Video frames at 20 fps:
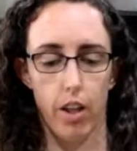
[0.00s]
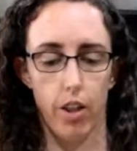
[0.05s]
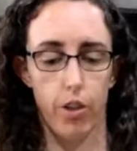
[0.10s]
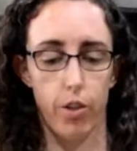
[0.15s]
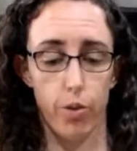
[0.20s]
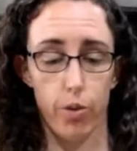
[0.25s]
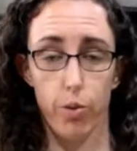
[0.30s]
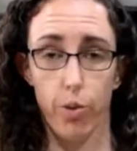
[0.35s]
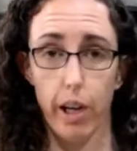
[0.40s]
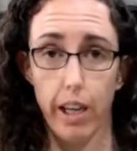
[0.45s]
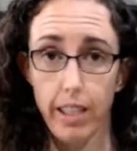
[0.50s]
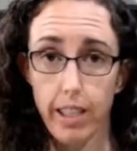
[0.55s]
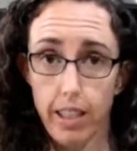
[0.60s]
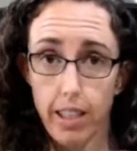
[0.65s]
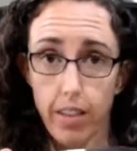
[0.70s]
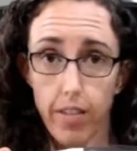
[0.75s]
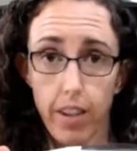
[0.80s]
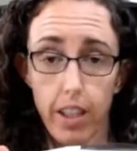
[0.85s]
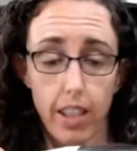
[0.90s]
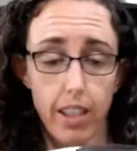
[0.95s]
The rest
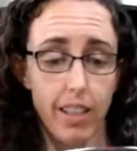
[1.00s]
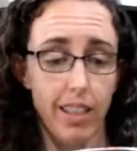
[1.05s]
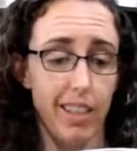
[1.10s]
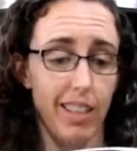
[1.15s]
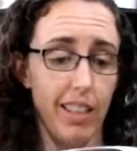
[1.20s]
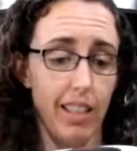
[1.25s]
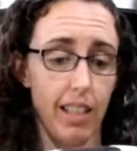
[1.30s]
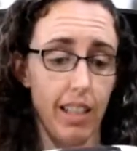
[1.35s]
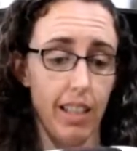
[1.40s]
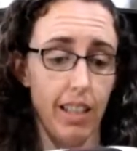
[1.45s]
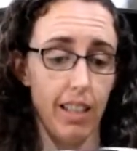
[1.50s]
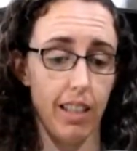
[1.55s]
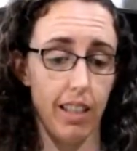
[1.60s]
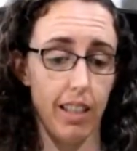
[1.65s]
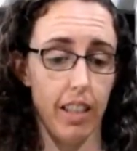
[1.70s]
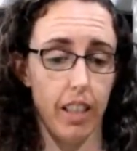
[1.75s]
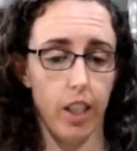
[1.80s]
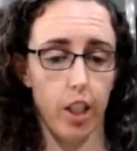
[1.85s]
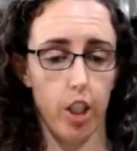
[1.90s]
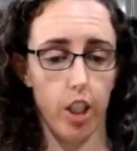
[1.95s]
of this is easily
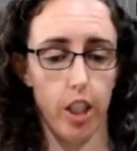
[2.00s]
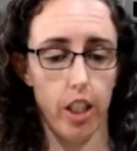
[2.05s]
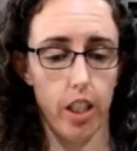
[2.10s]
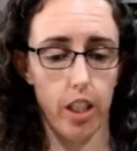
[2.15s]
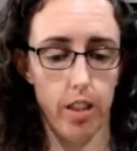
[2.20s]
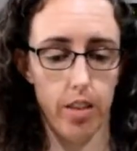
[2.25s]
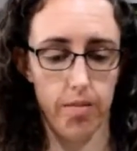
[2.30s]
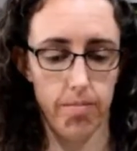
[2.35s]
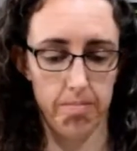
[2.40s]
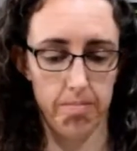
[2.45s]
a good